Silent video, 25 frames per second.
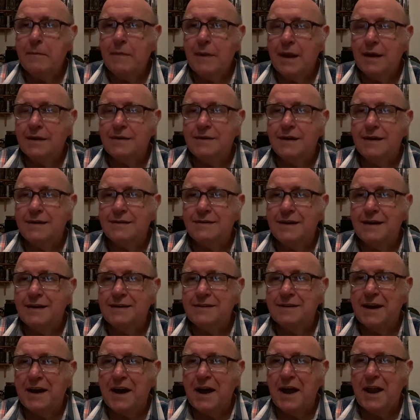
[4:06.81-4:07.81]
as
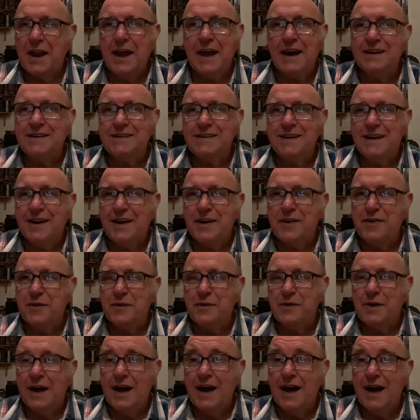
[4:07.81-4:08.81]
a collector, I
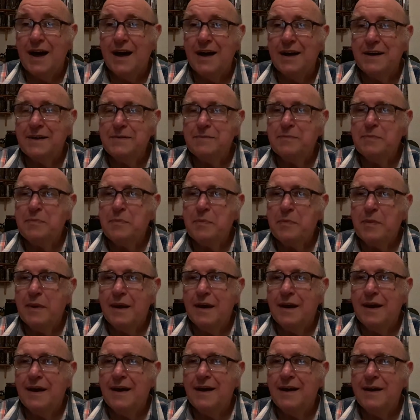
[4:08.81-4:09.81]
thought,
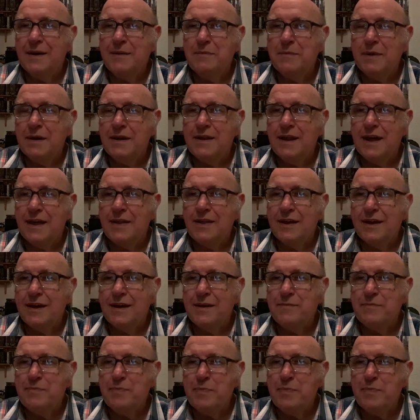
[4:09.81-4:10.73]
another